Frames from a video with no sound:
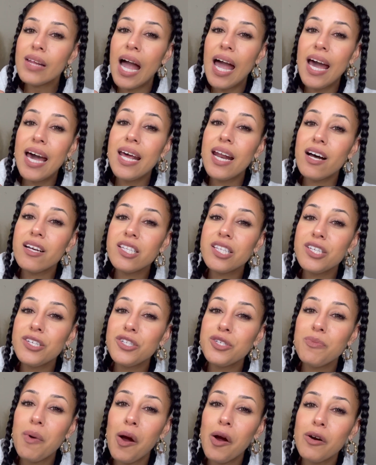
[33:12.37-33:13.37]
And I'll see you
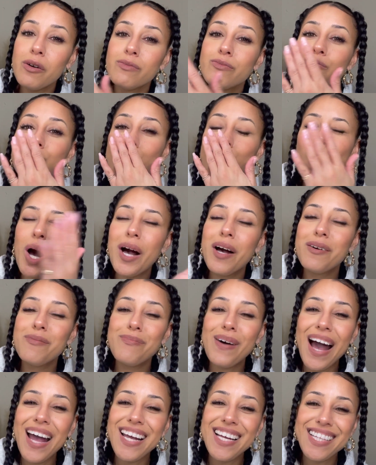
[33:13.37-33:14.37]
tomorrow.
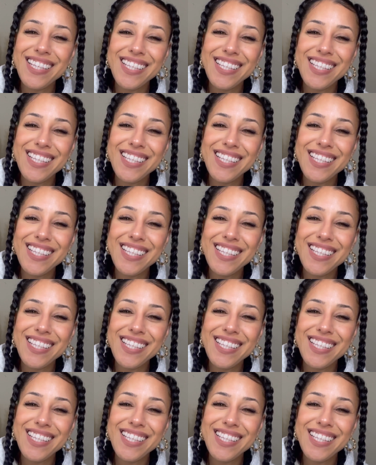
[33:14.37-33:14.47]
Bye.